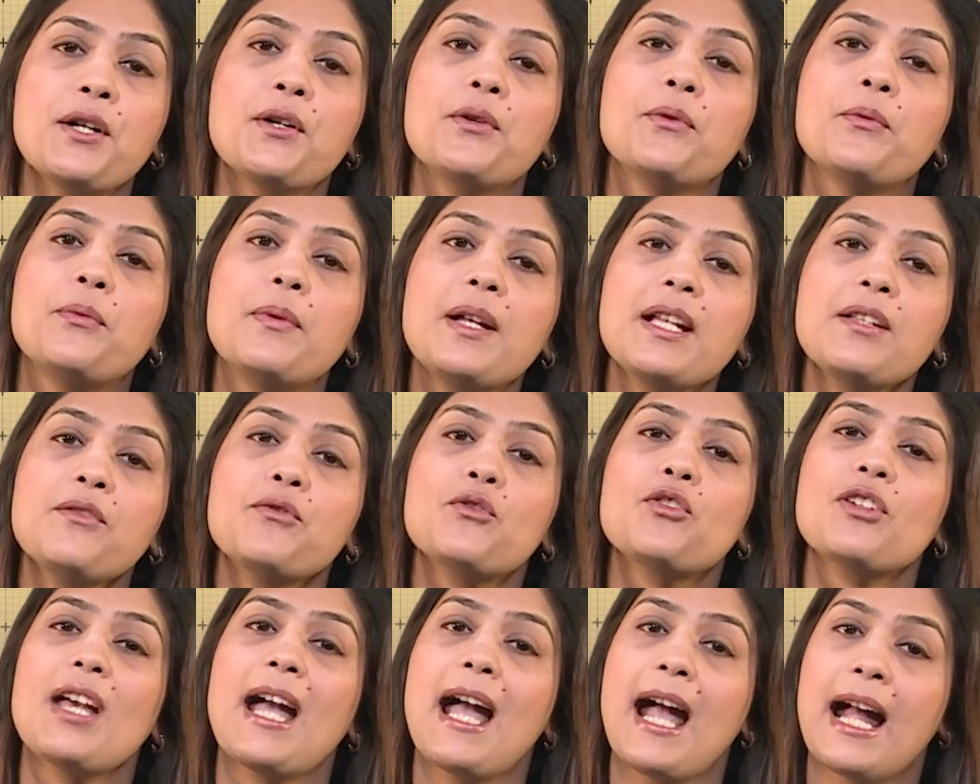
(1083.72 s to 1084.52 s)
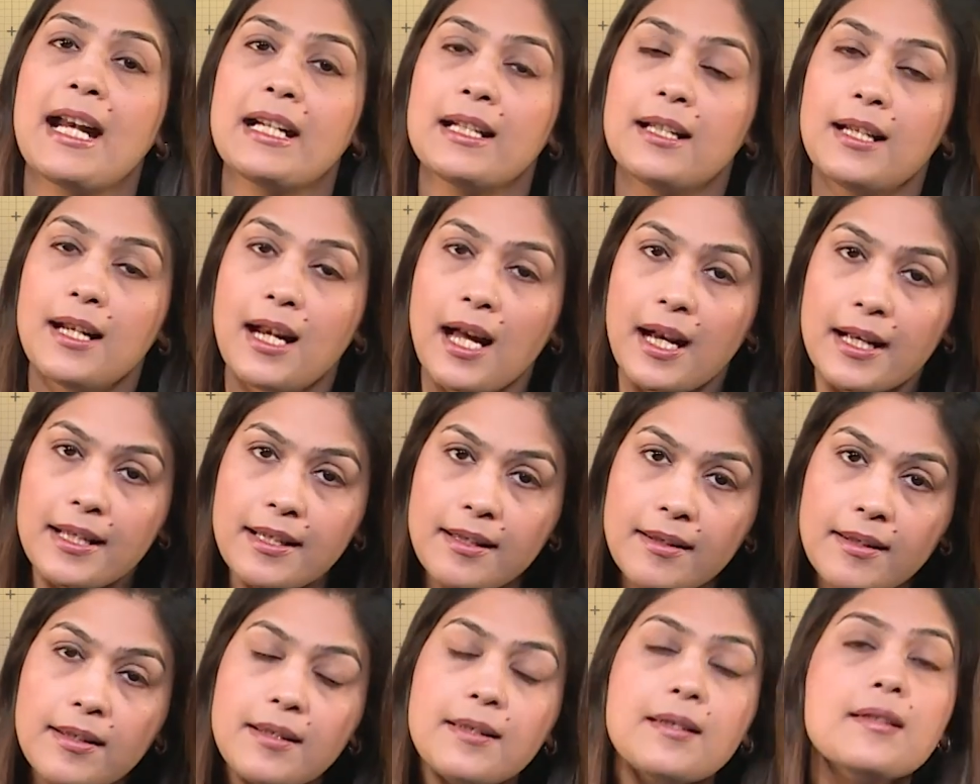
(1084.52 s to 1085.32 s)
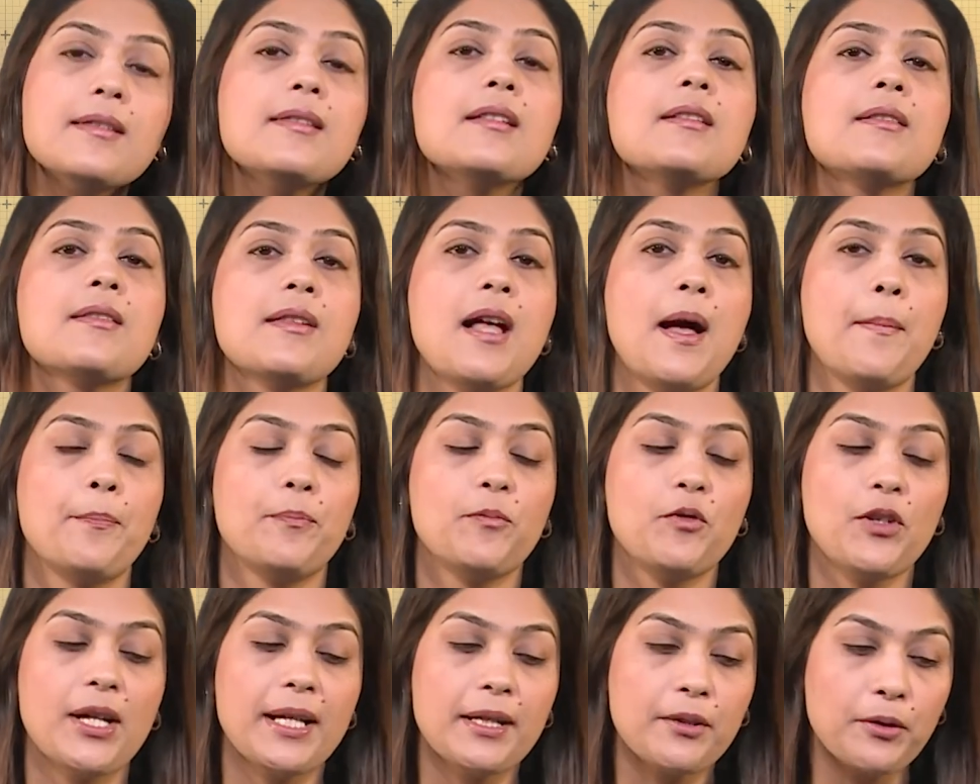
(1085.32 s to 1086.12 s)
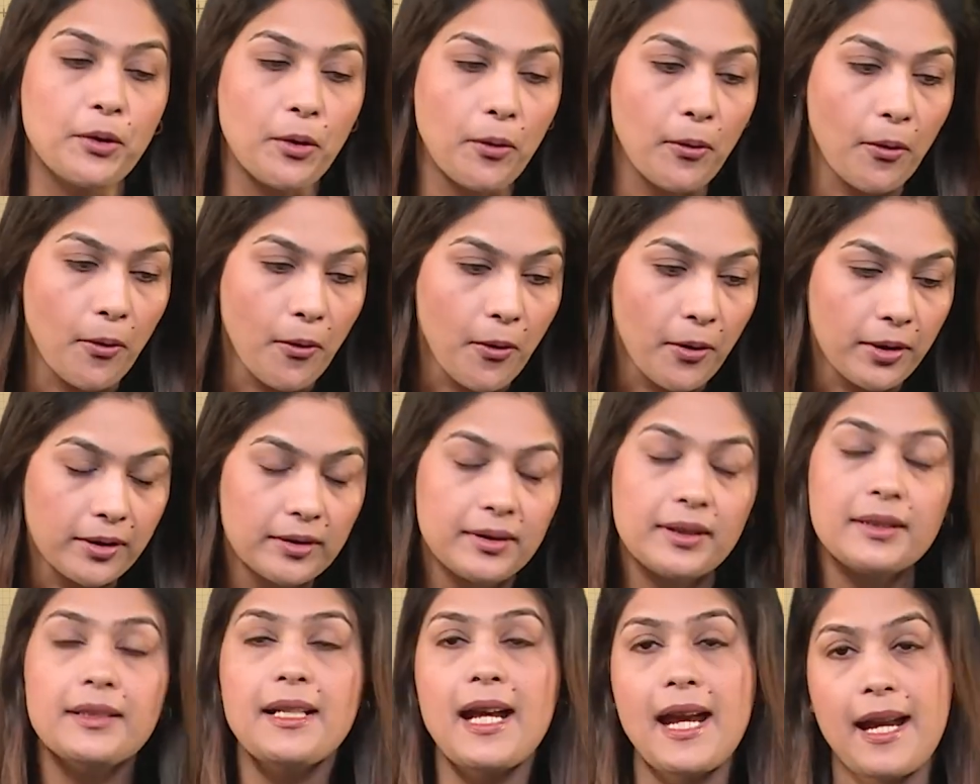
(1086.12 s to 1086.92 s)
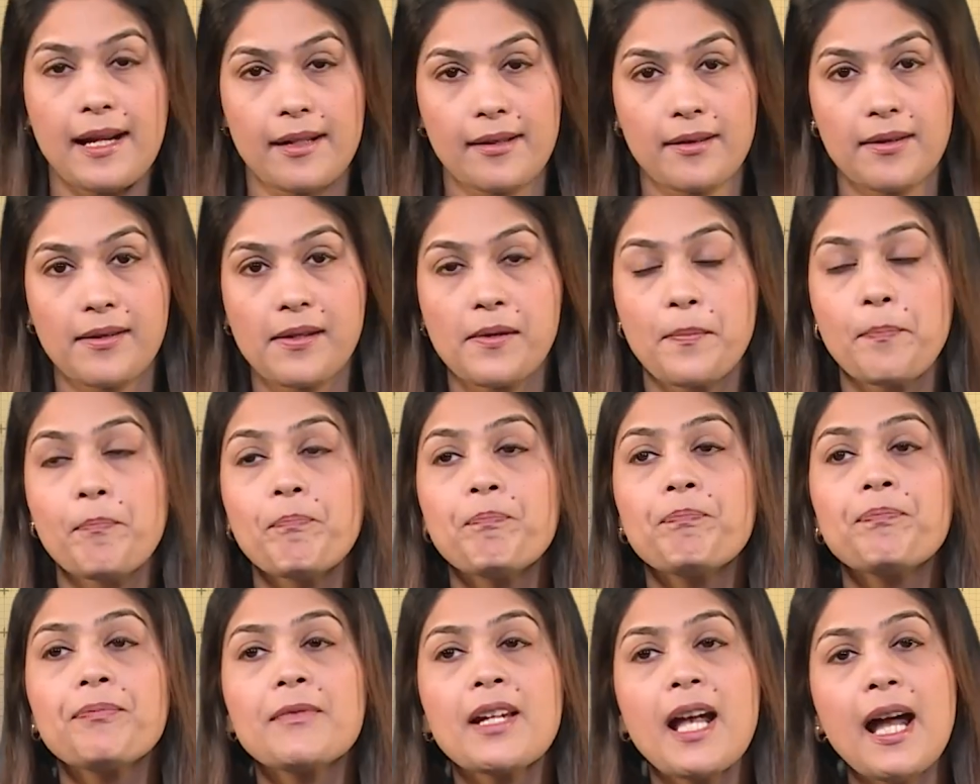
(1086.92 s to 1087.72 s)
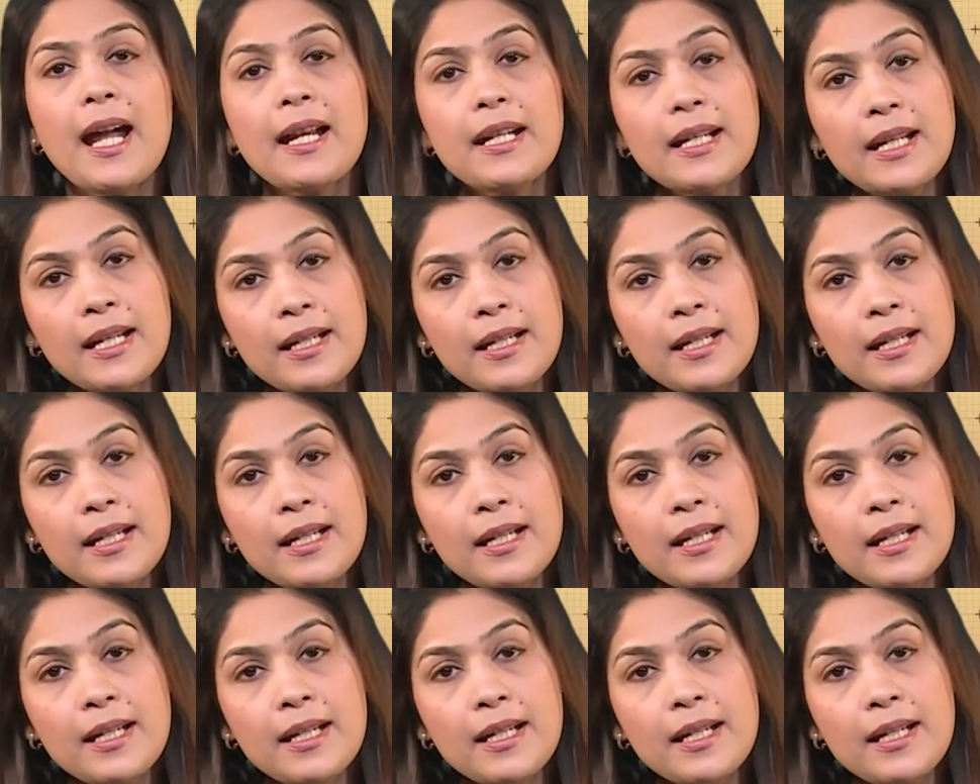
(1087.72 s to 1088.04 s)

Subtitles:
which analyzes the subject or the text. And in